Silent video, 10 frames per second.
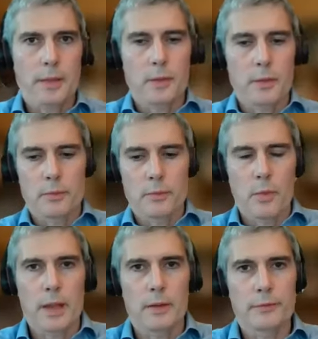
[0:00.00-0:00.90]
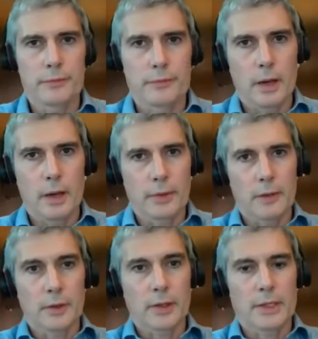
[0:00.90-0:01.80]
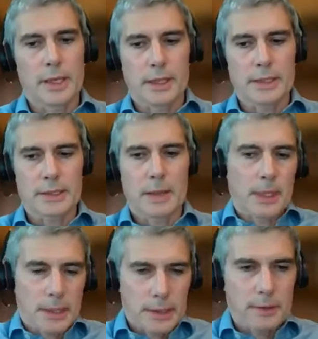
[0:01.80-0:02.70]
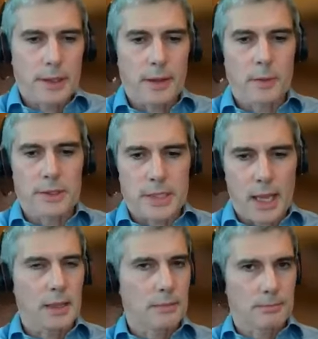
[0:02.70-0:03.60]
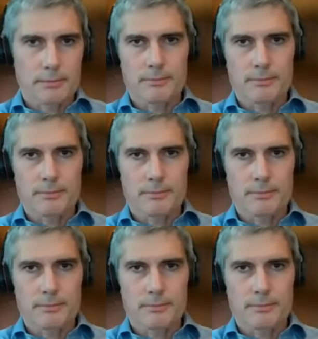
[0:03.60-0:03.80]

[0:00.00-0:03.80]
other way of, of, of looking at this, I mean, clearly there was a,